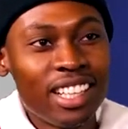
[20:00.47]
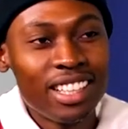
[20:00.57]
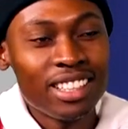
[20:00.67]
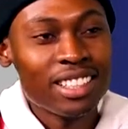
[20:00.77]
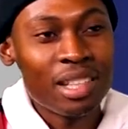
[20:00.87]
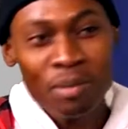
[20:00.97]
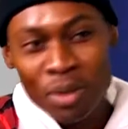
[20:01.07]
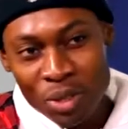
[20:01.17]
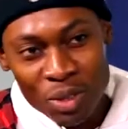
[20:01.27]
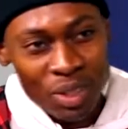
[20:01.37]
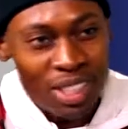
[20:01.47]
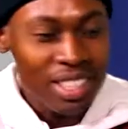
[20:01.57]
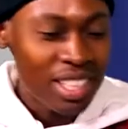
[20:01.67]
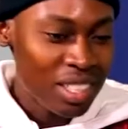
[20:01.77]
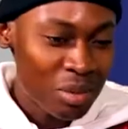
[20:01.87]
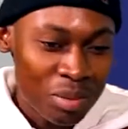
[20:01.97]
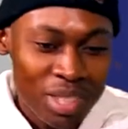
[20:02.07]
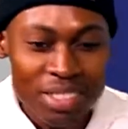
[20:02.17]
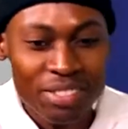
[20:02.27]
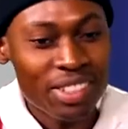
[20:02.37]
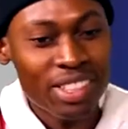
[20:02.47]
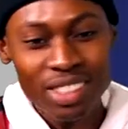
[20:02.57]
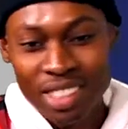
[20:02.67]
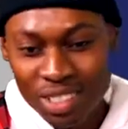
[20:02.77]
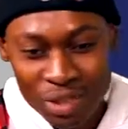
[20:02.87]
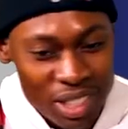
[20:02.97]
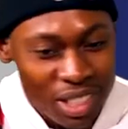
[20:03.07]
and some always wanna text me, find out what's